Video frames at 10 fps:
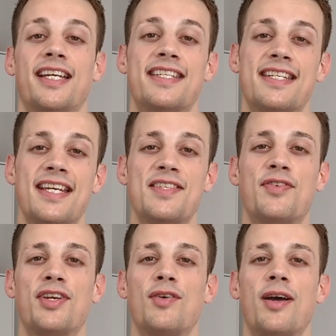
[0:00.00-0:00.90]
In today's
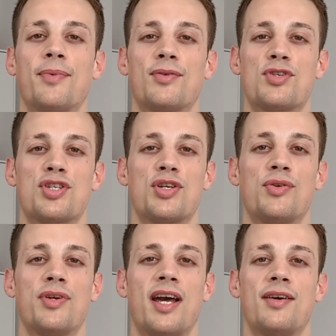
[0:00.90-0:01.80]
video, I'm going to show
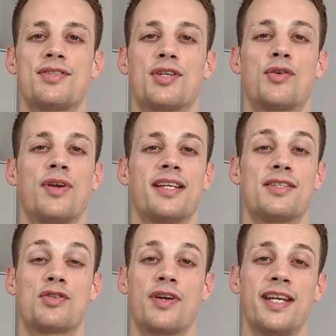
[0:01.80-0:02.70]
you how to create
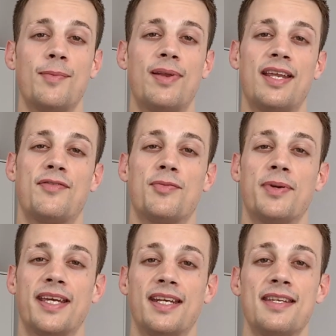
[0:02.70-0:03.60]
a training plan
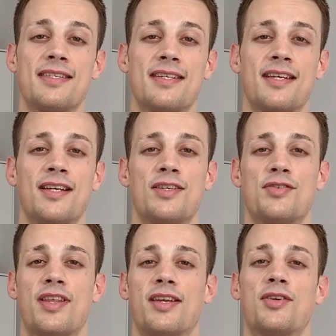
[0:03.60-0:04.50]
for beginners
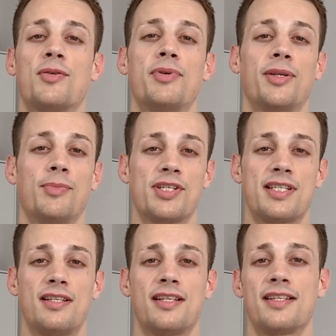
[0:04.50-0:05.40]
so that you can build
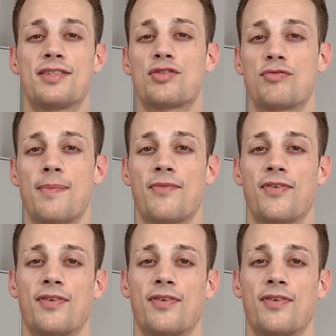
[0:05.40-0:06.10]
muscle and strength.